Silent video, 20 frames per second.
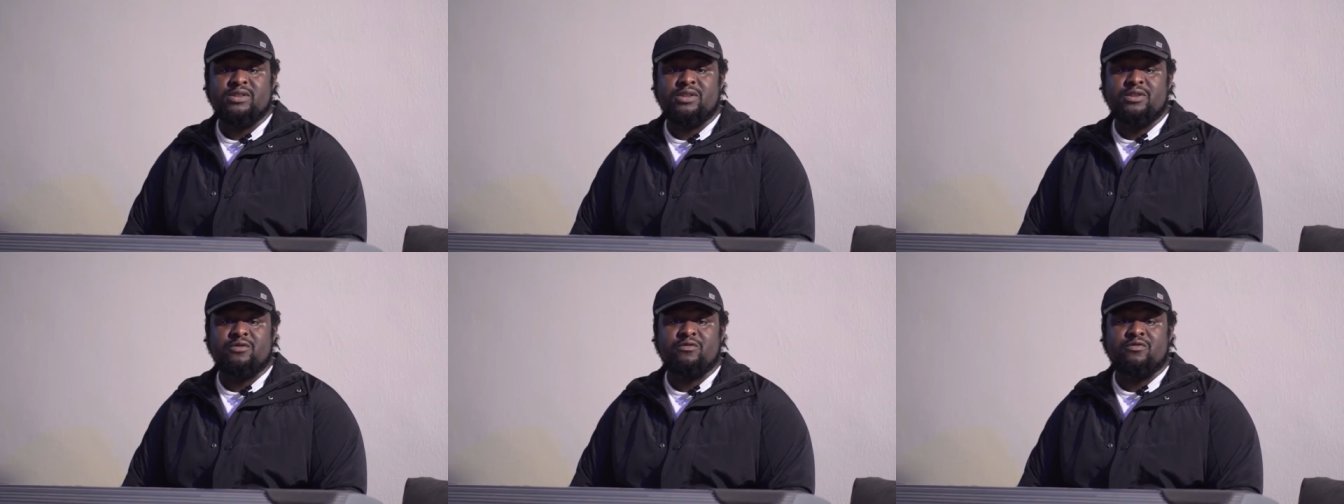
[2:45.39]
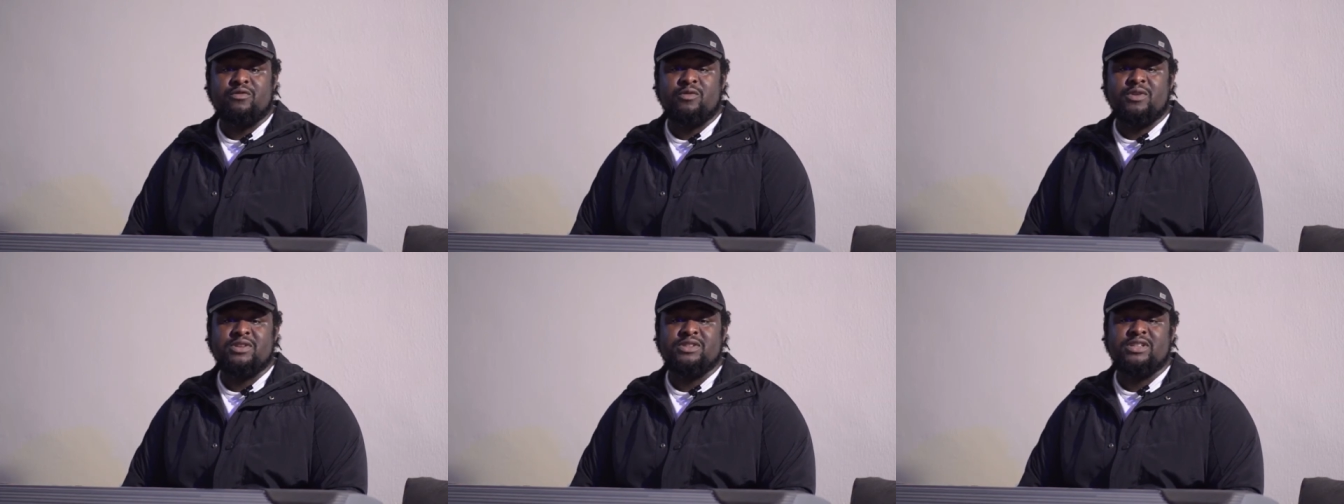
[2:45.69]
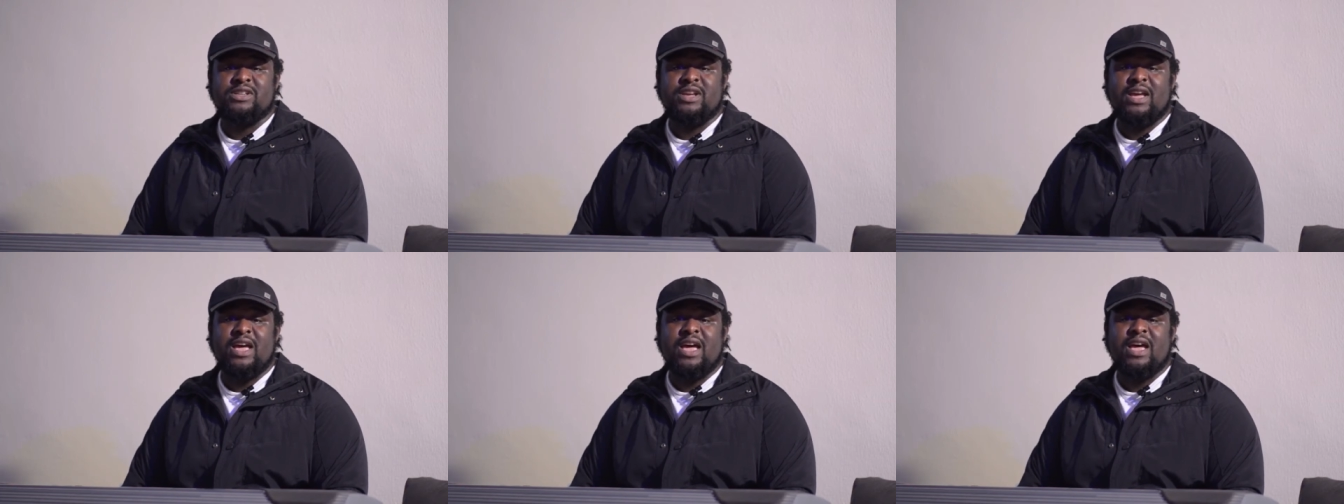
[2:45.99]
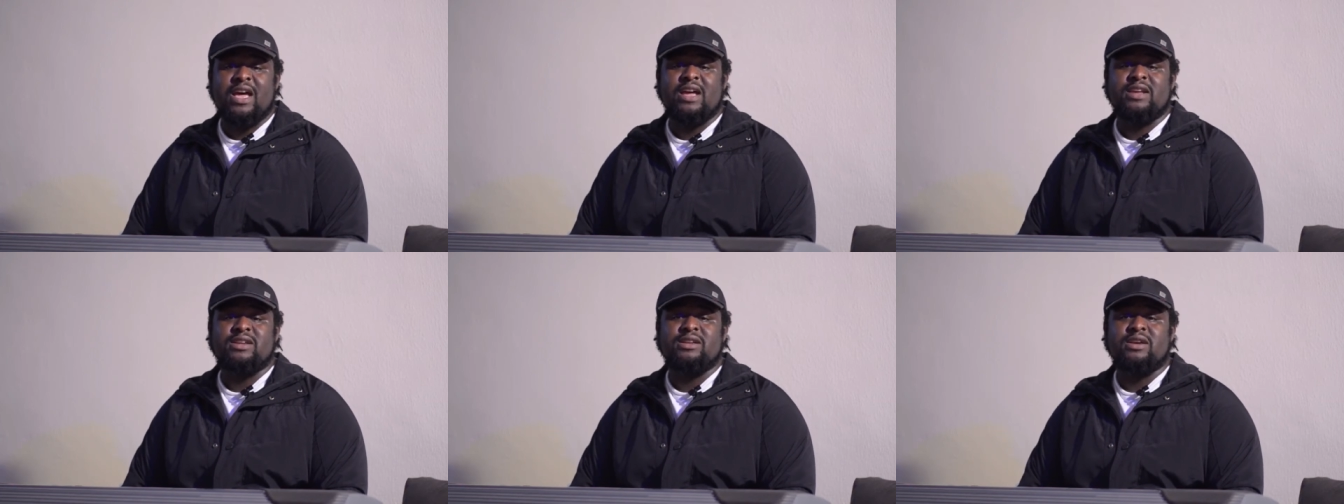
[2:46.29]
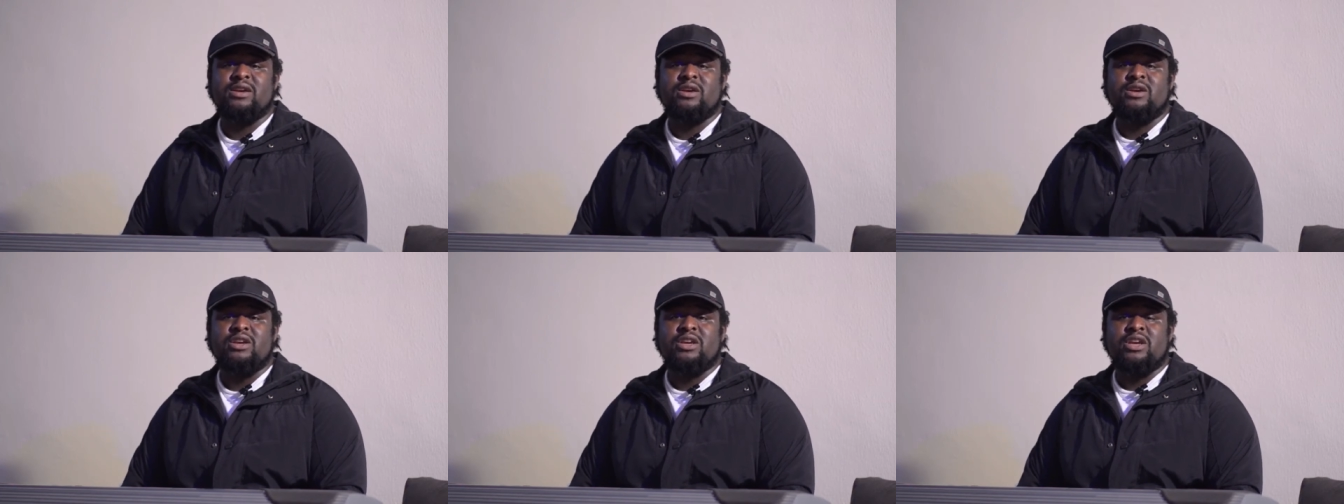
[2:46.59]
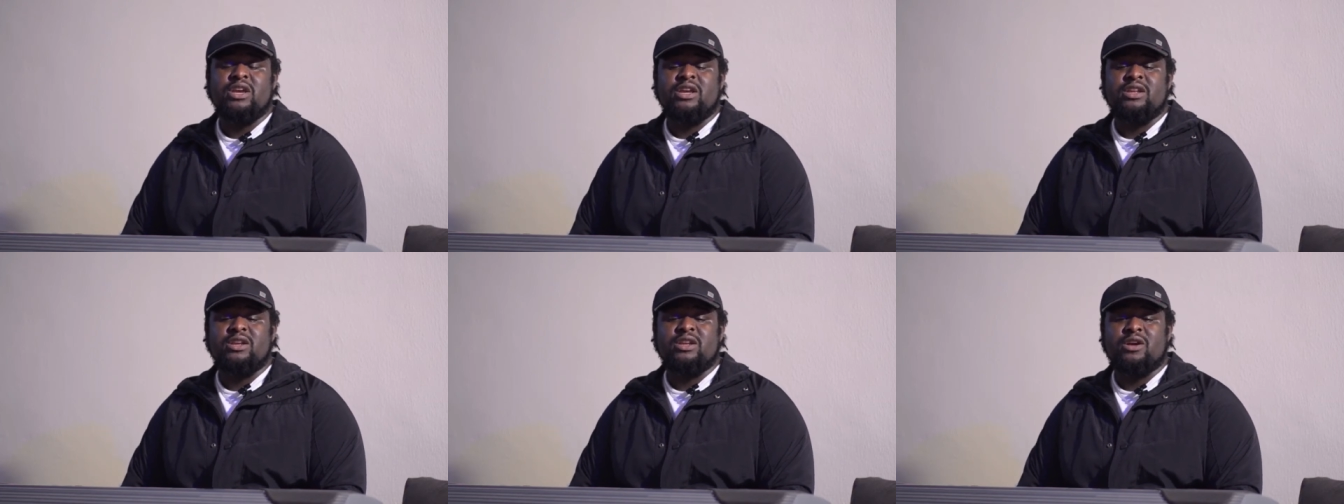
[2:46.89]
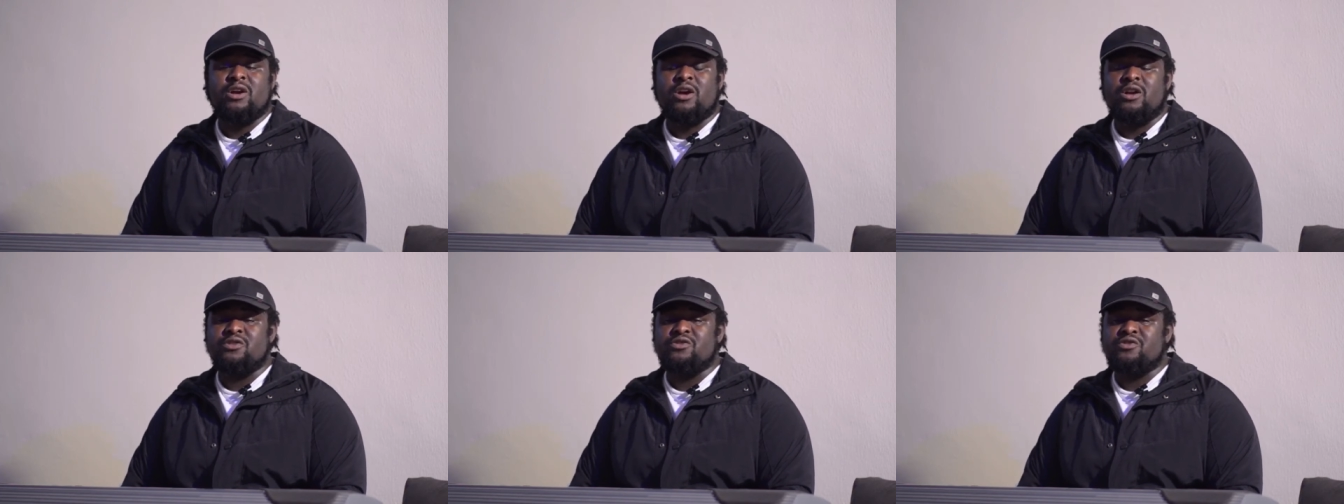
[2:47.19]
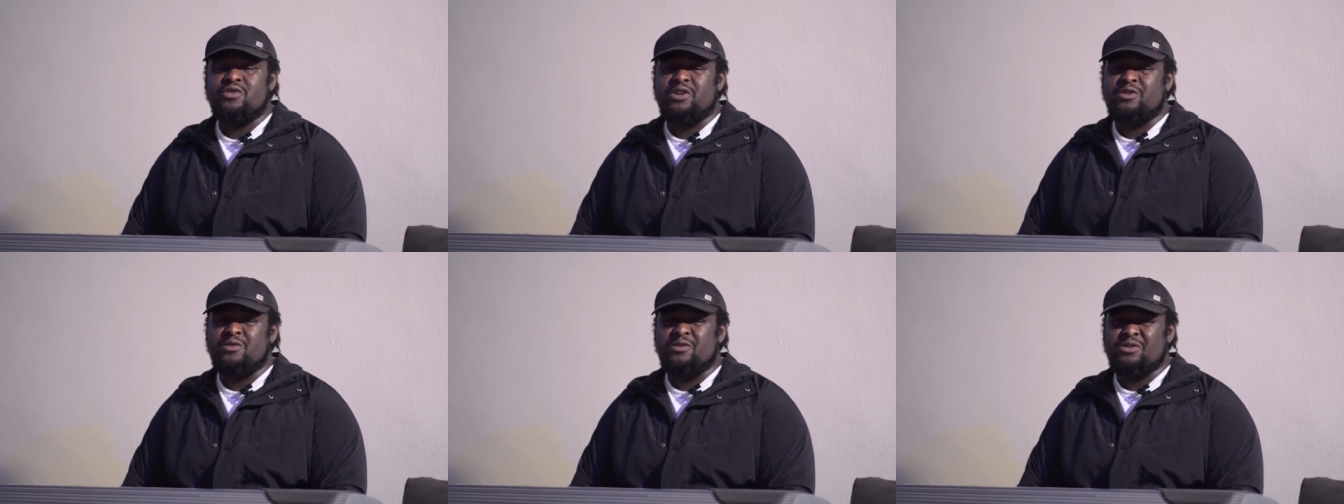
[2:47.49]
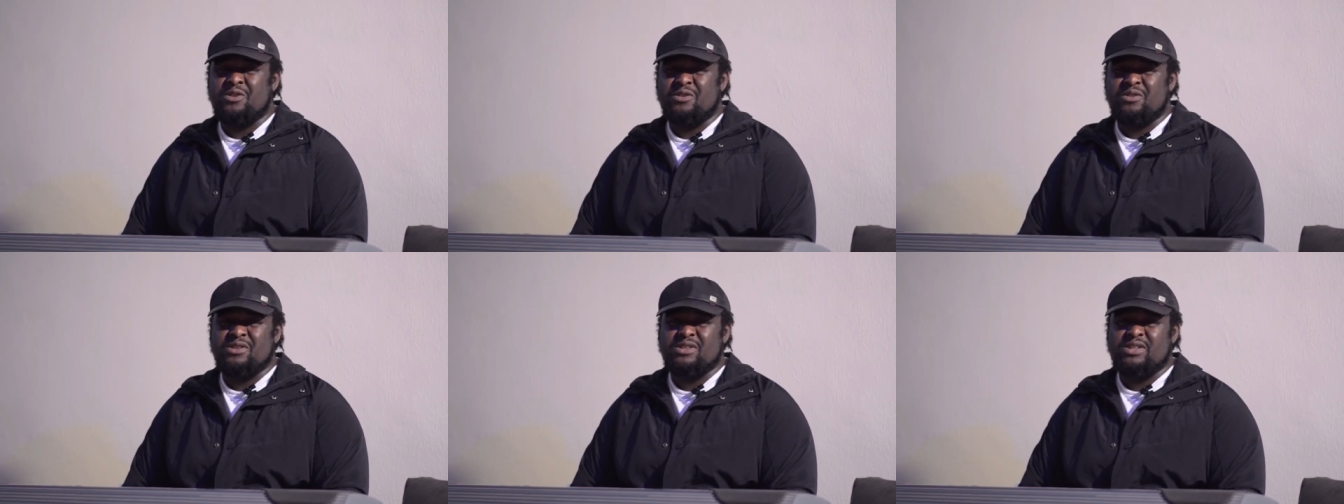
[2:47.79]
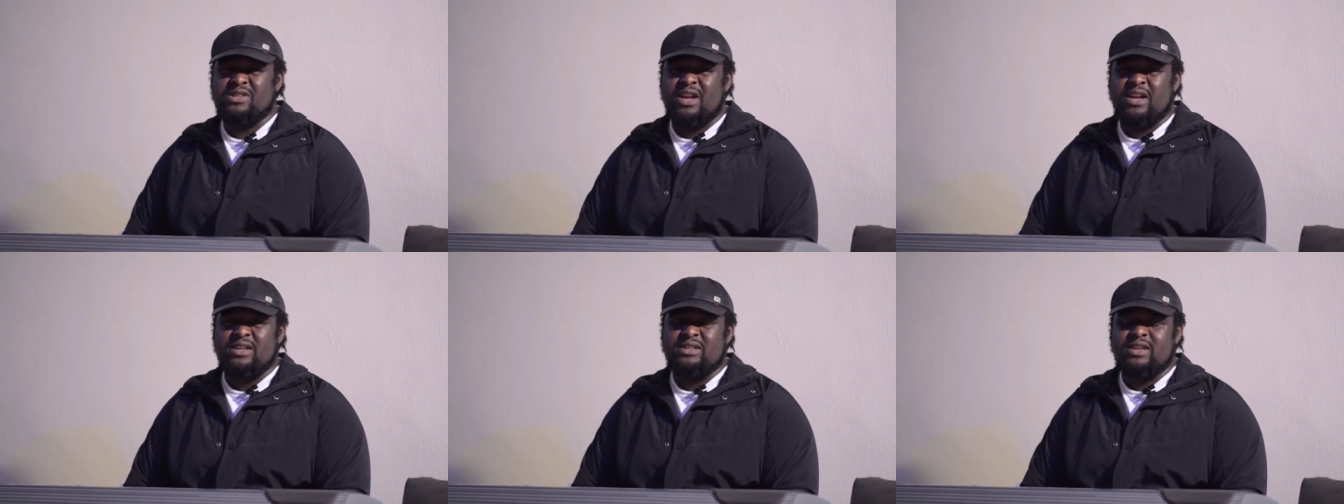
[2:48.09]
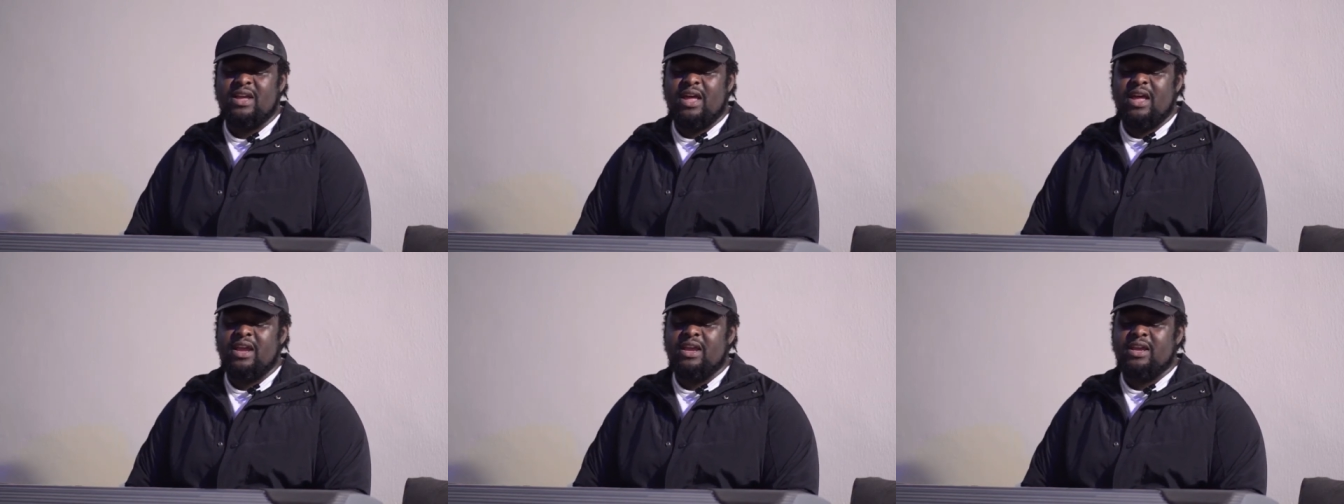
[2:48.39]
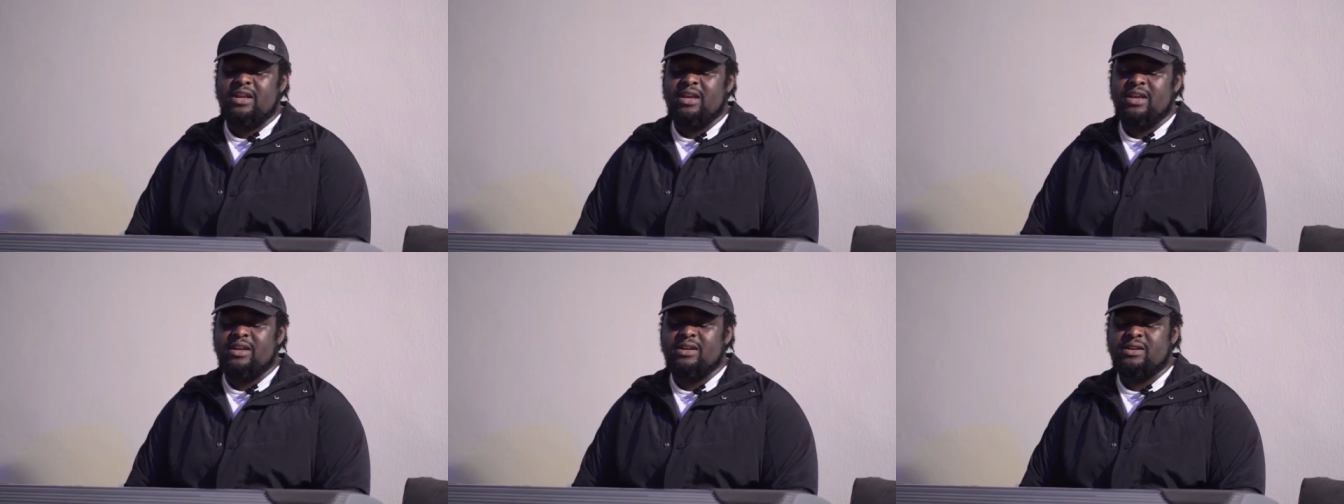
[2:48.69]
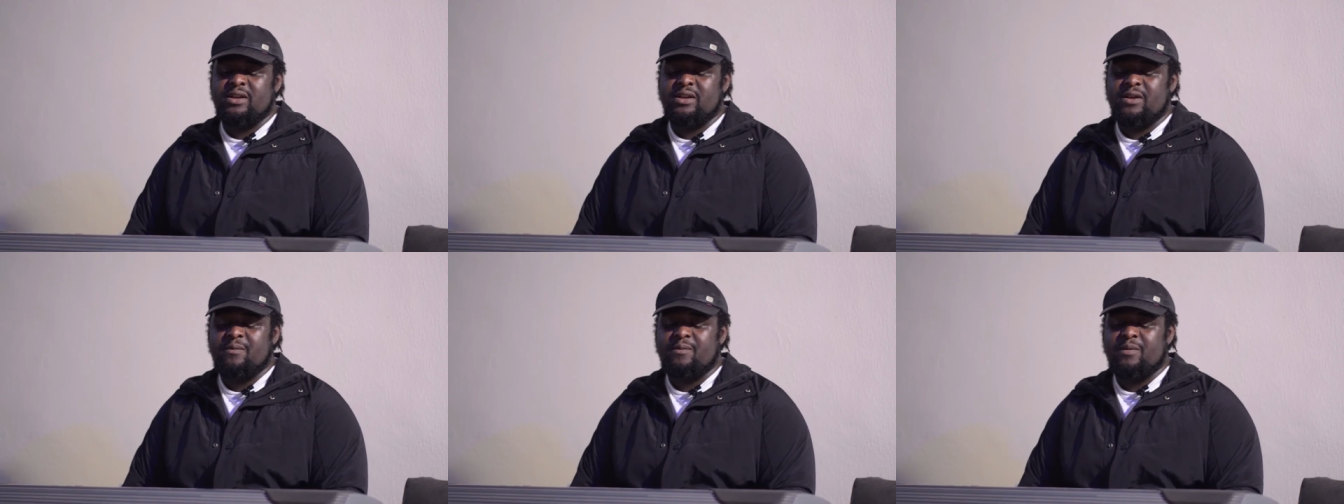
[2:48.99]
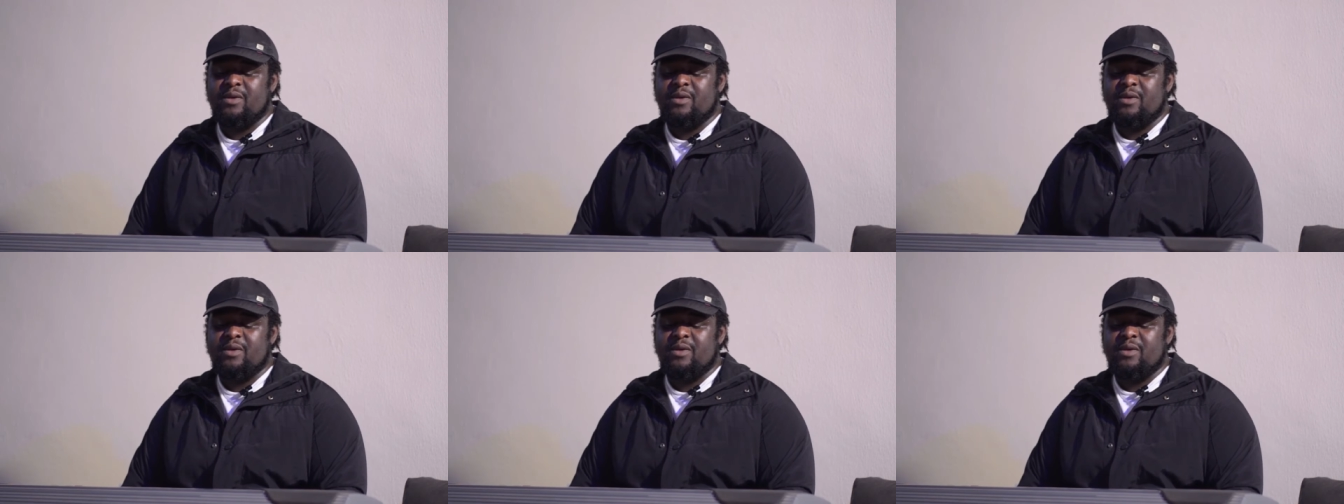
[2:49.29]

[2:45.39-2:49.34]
The influence it had in the country, it was going to start dying. And